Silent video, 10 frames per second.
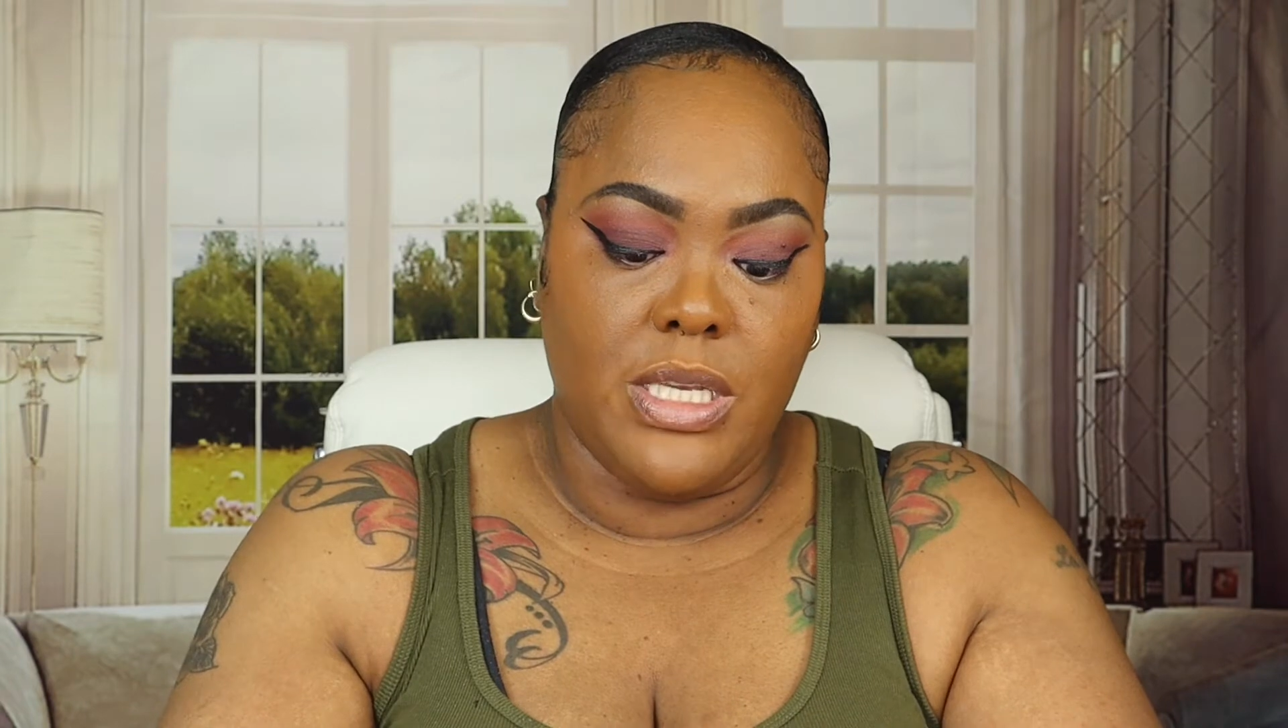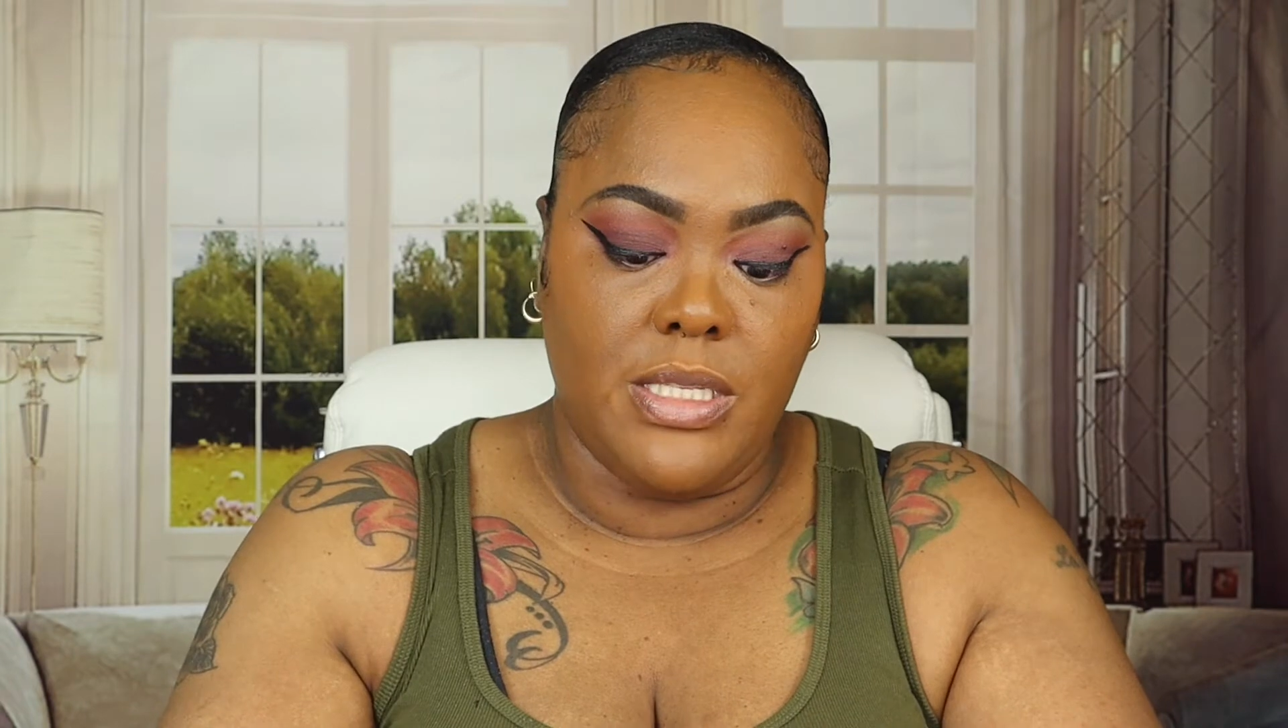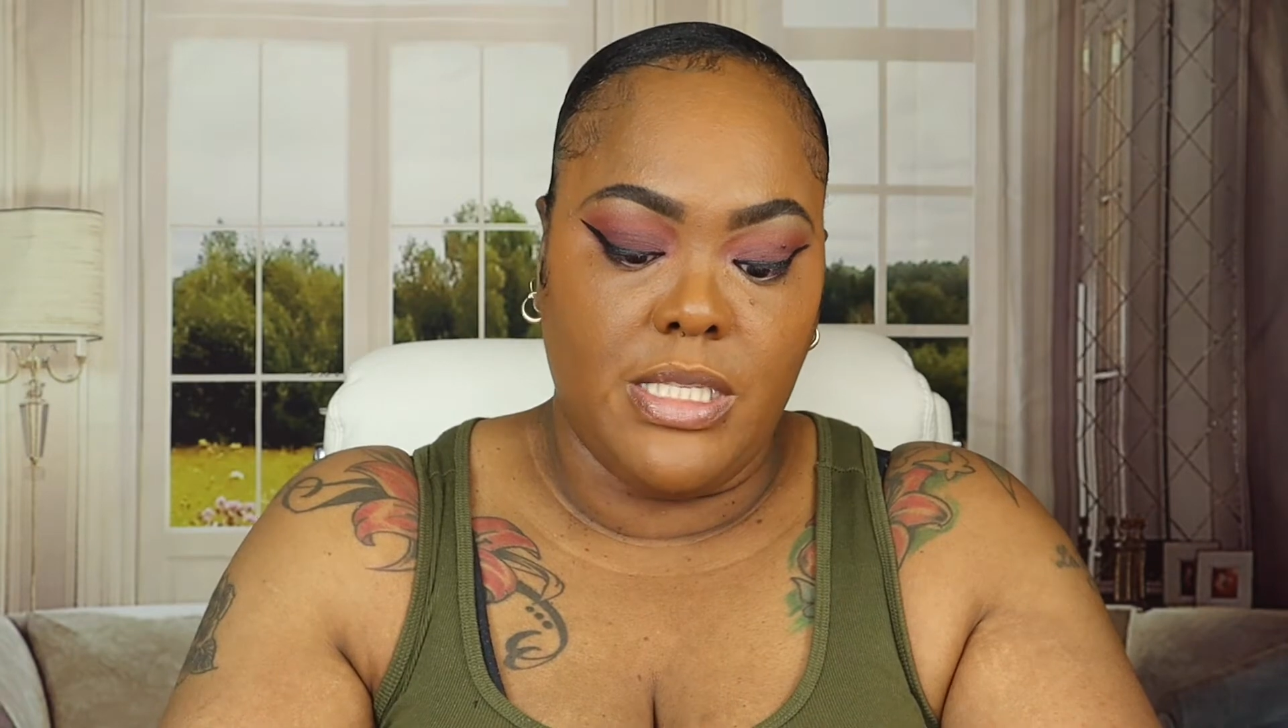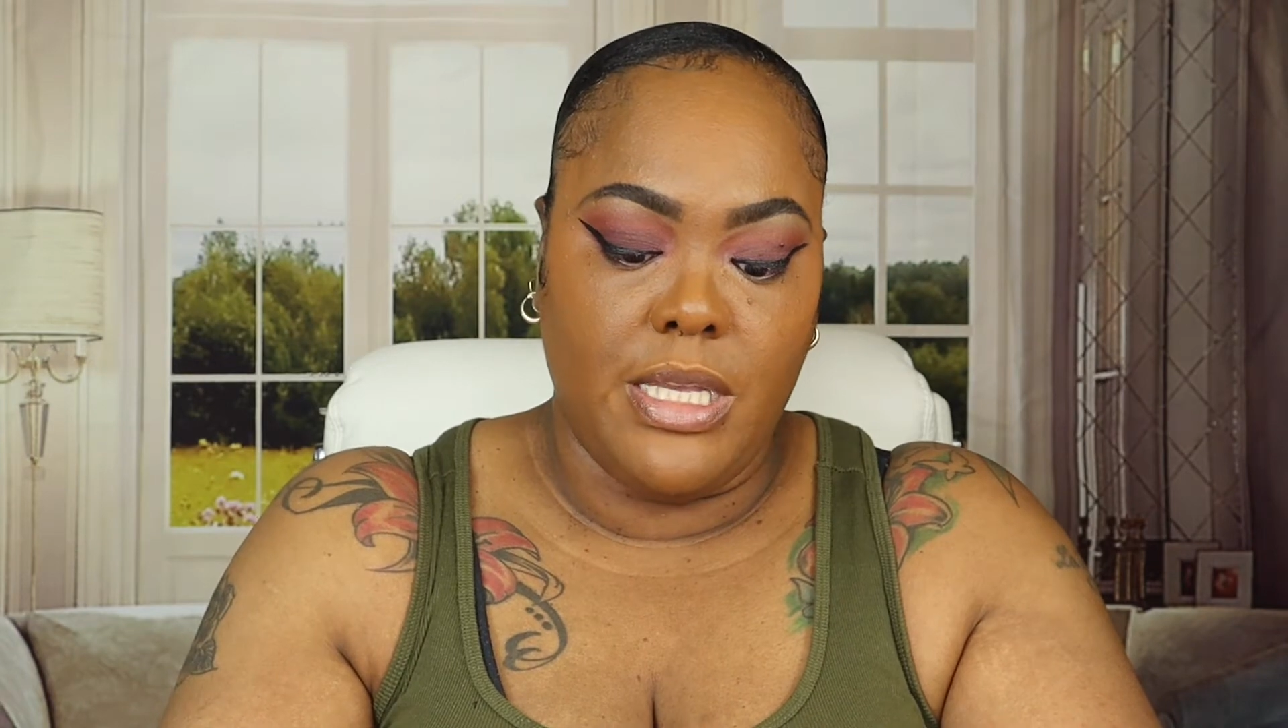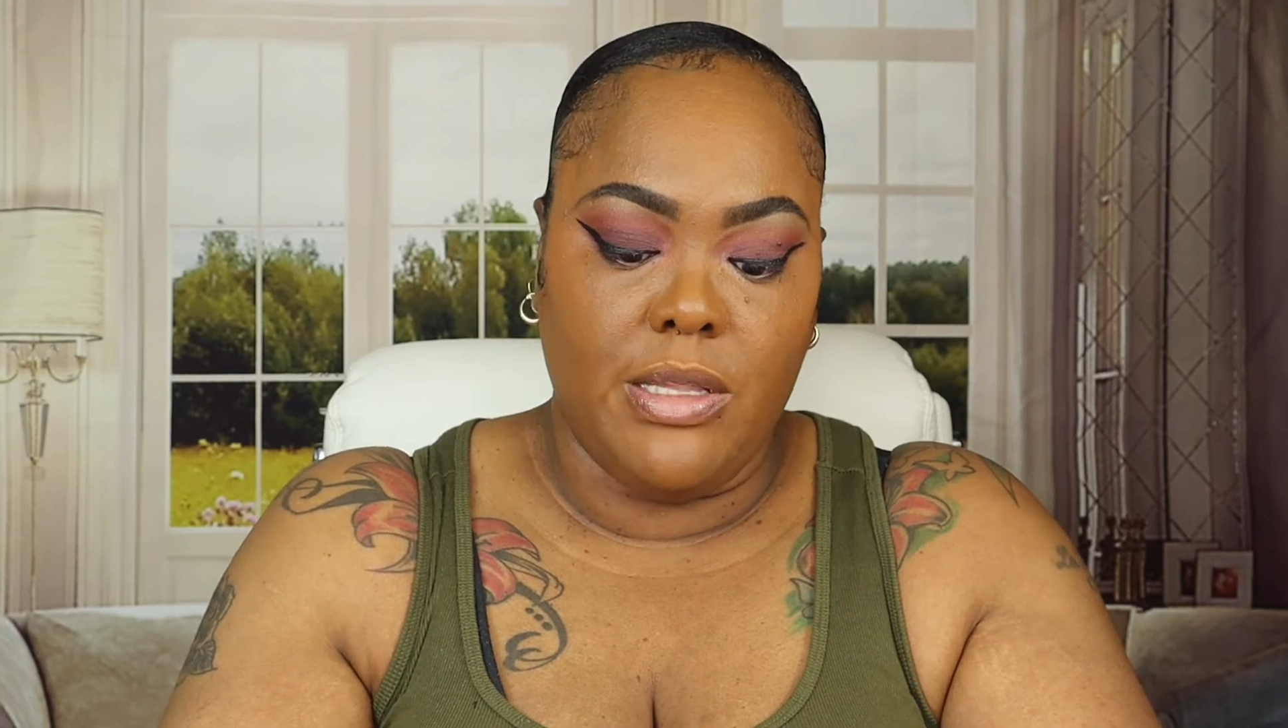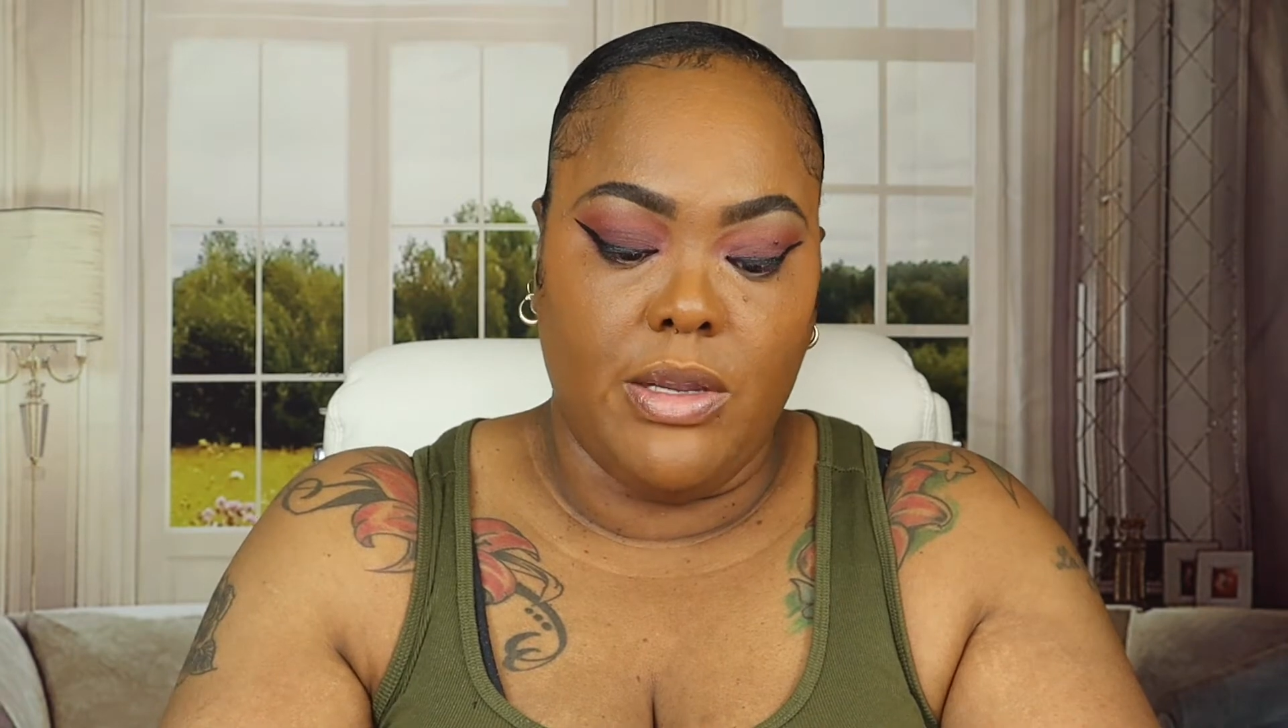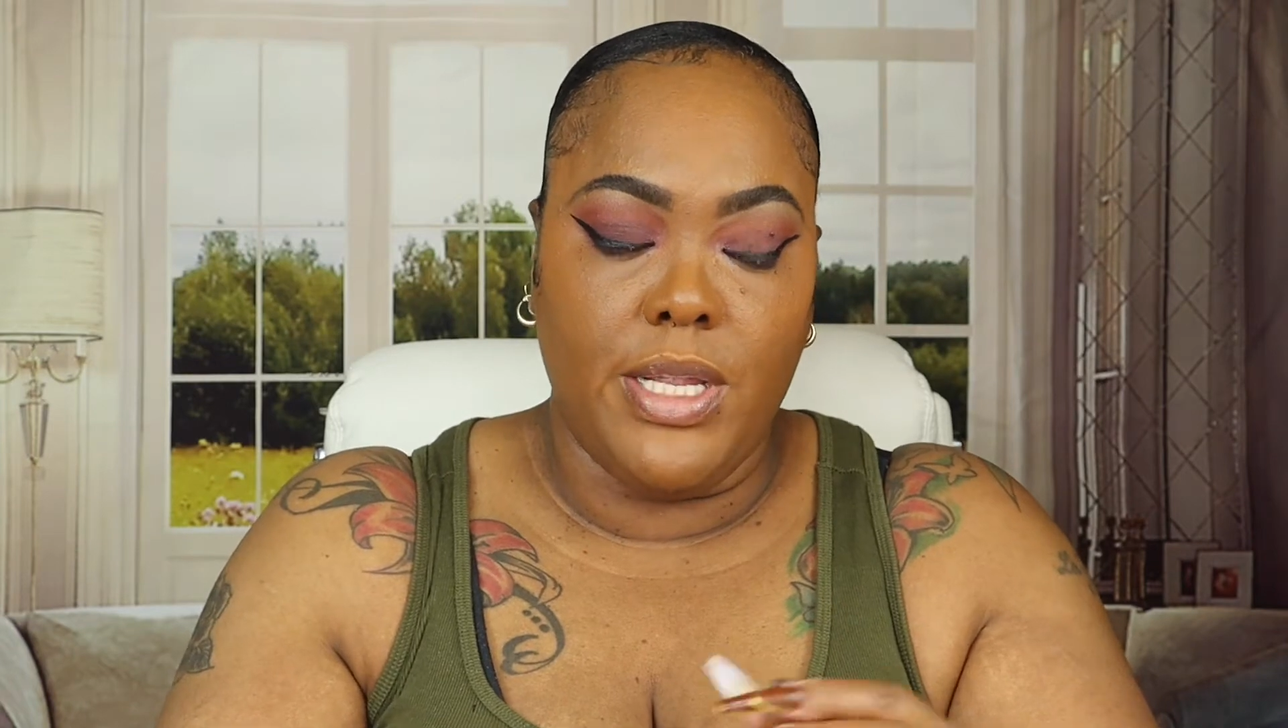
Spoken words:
concealer